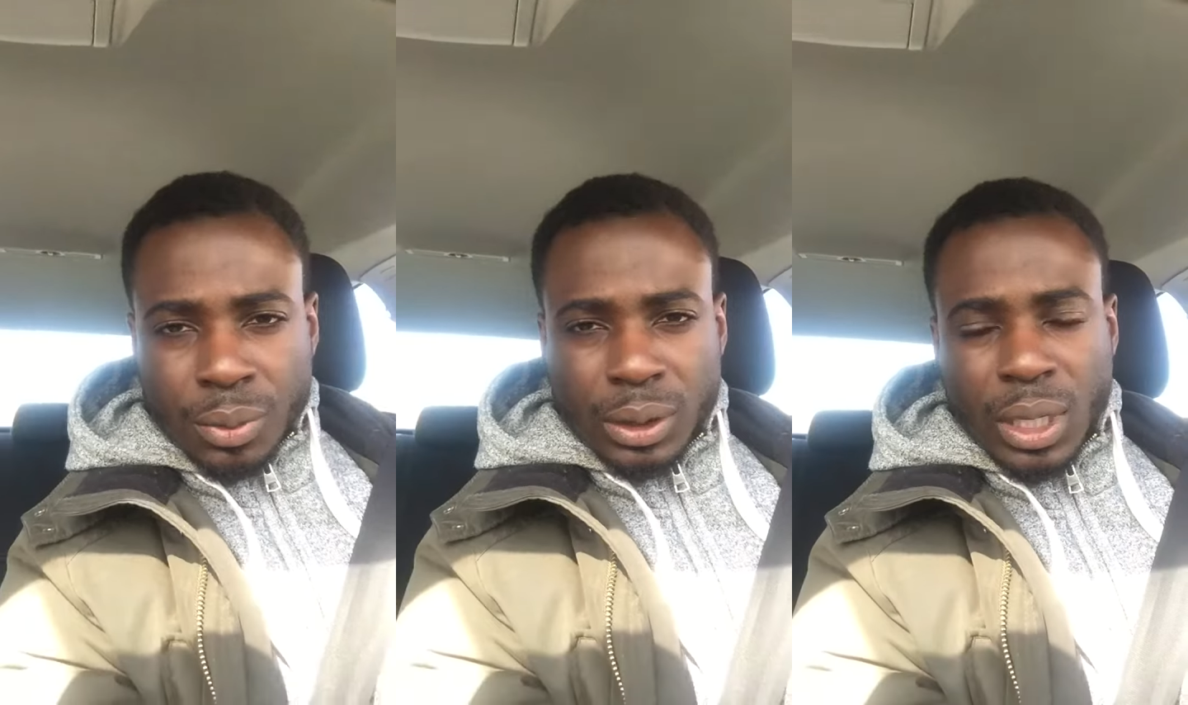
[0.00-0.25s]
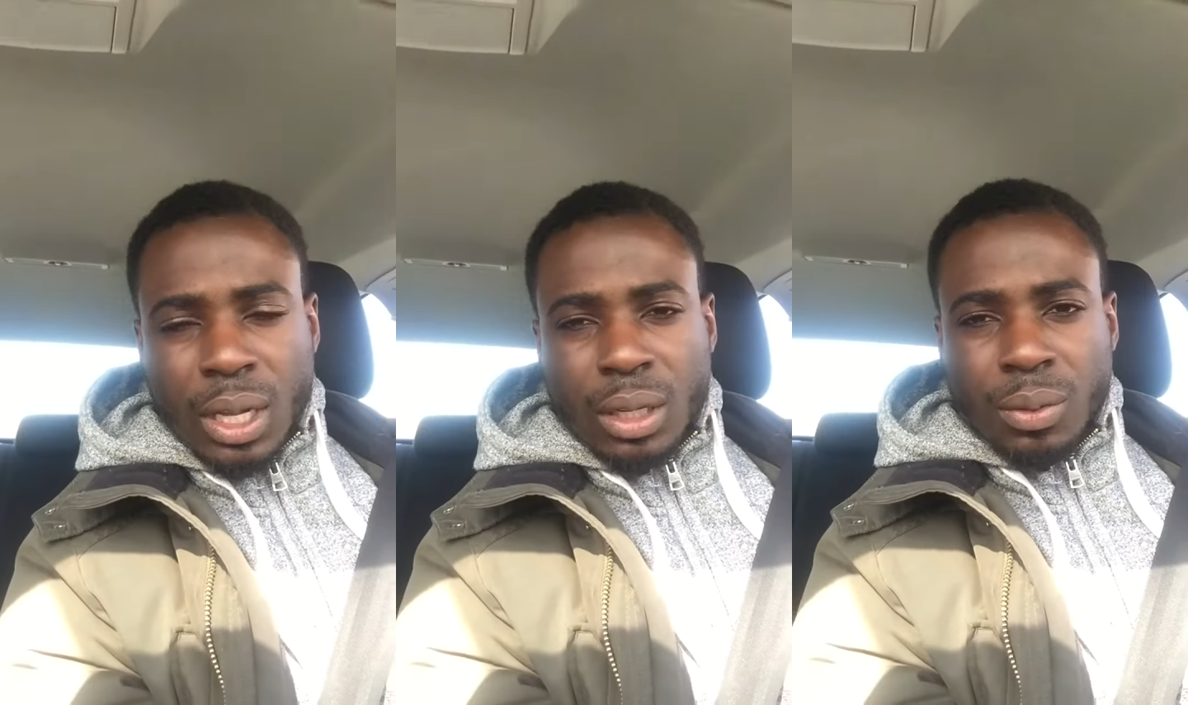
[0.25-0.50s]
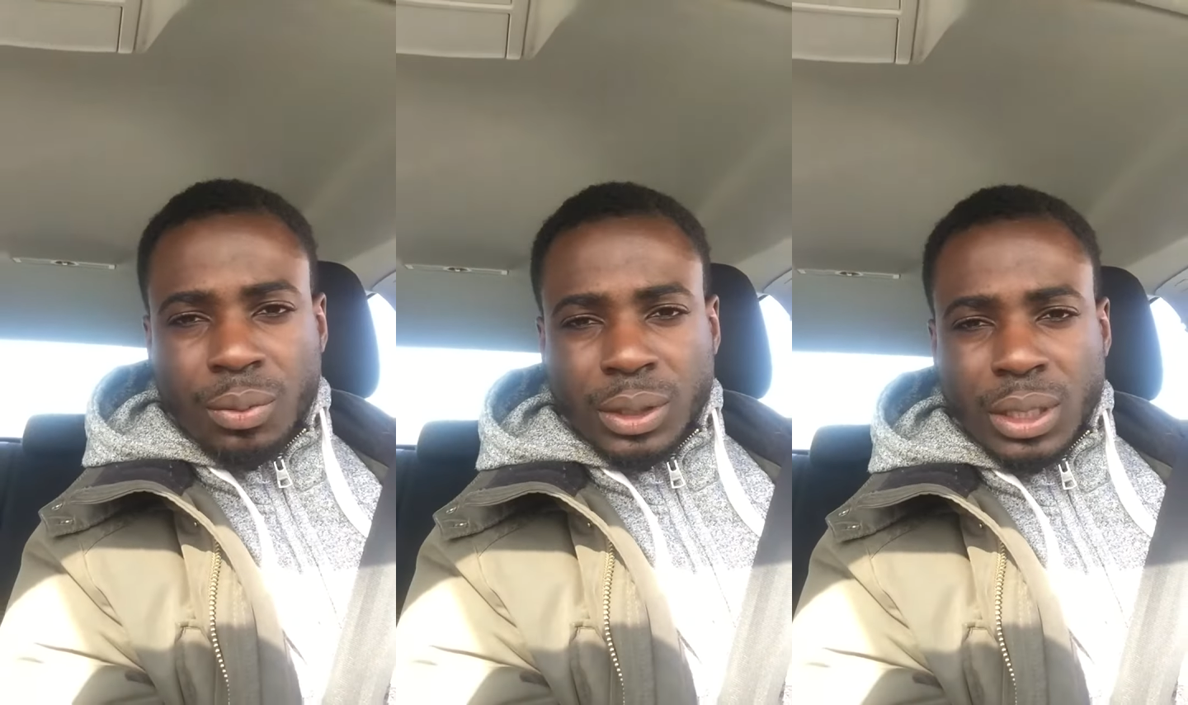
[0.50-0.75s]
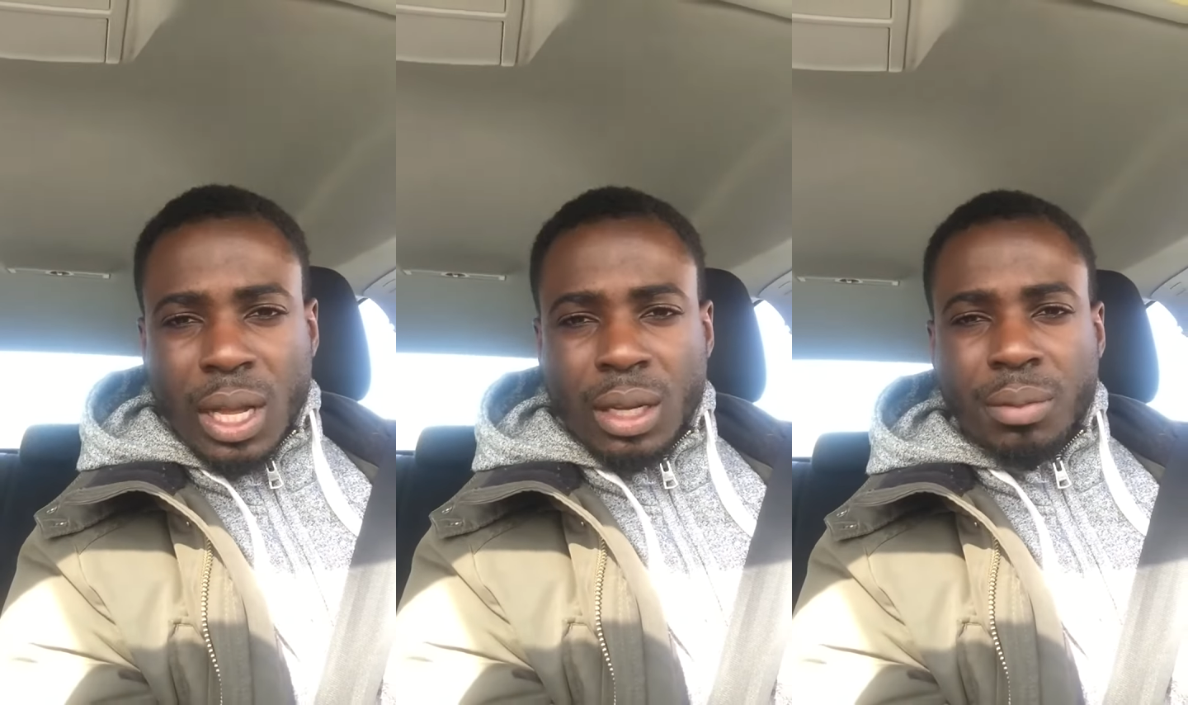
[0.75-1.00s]
What's happening?
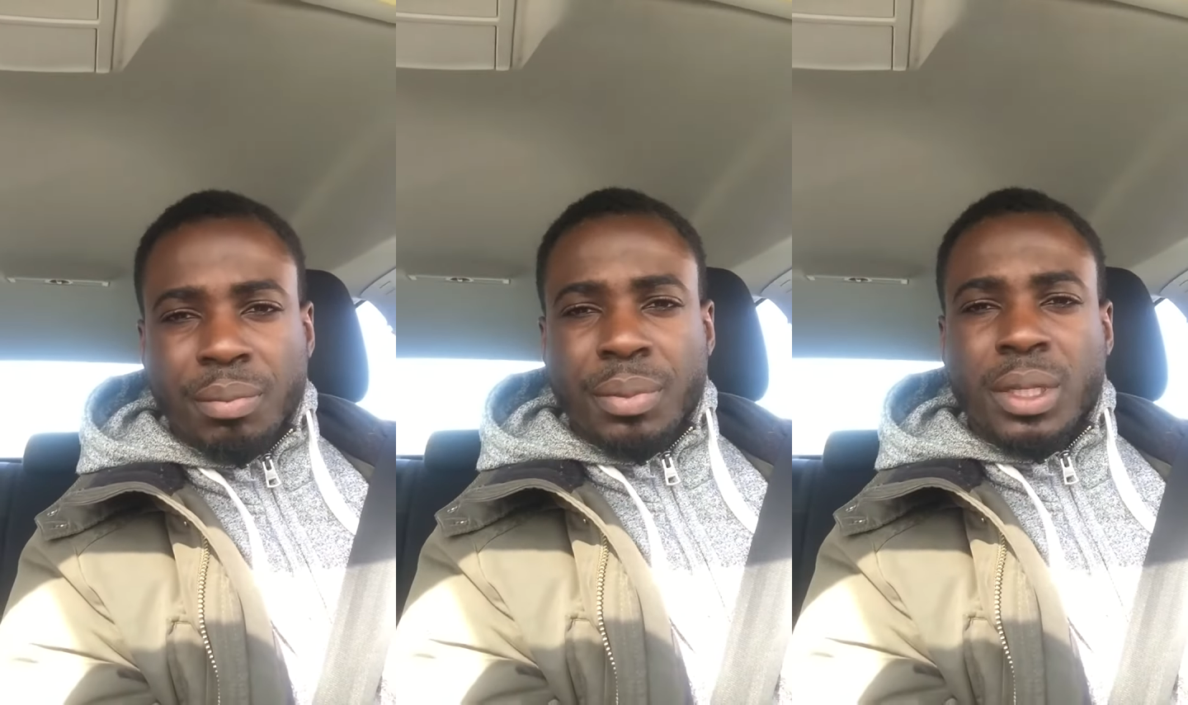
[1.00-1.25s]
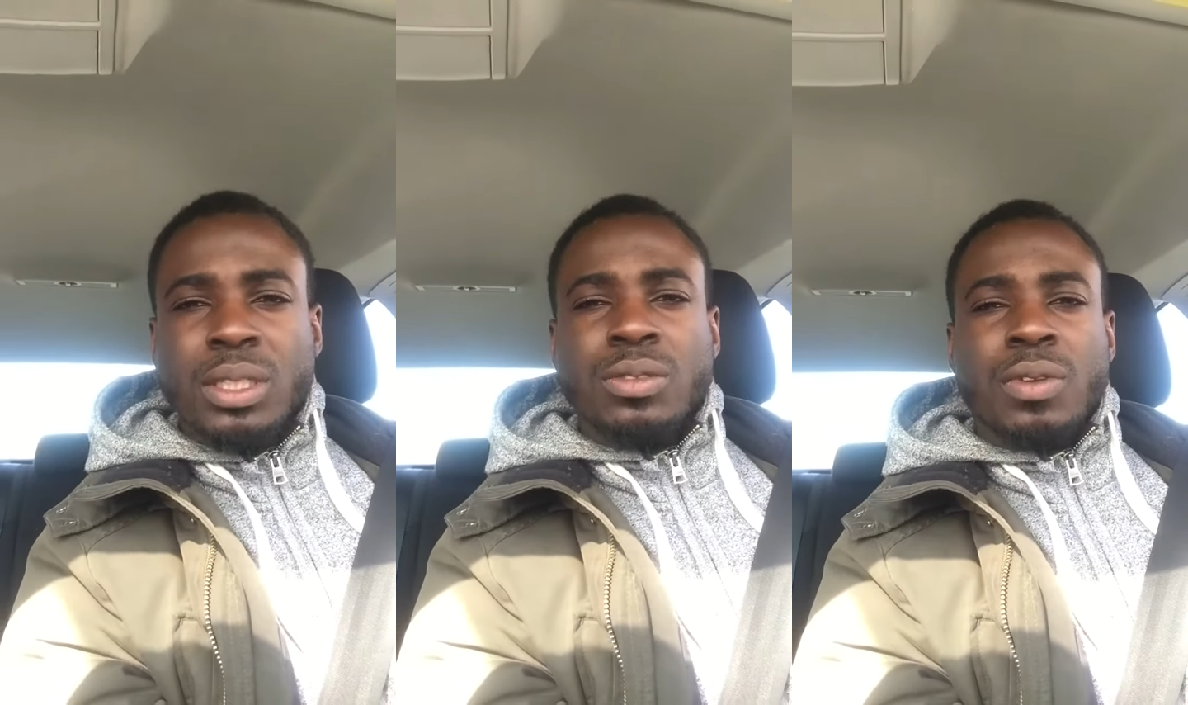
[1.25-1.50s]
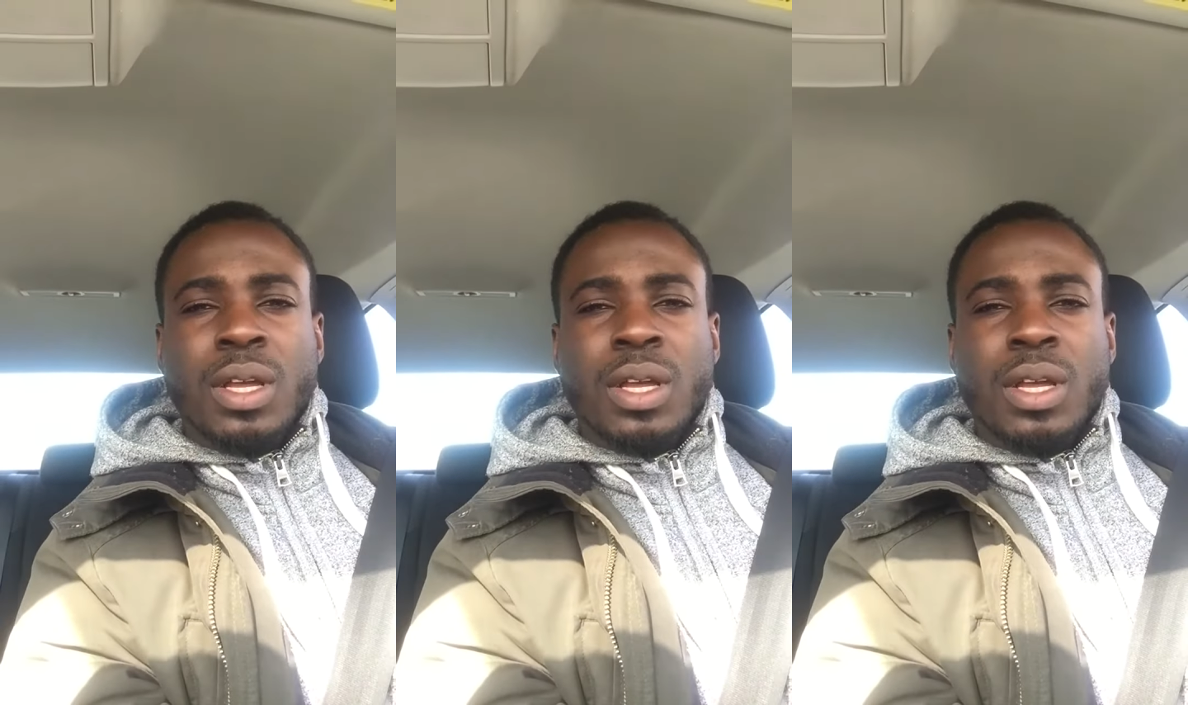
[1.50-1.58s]
What's happening? Peace,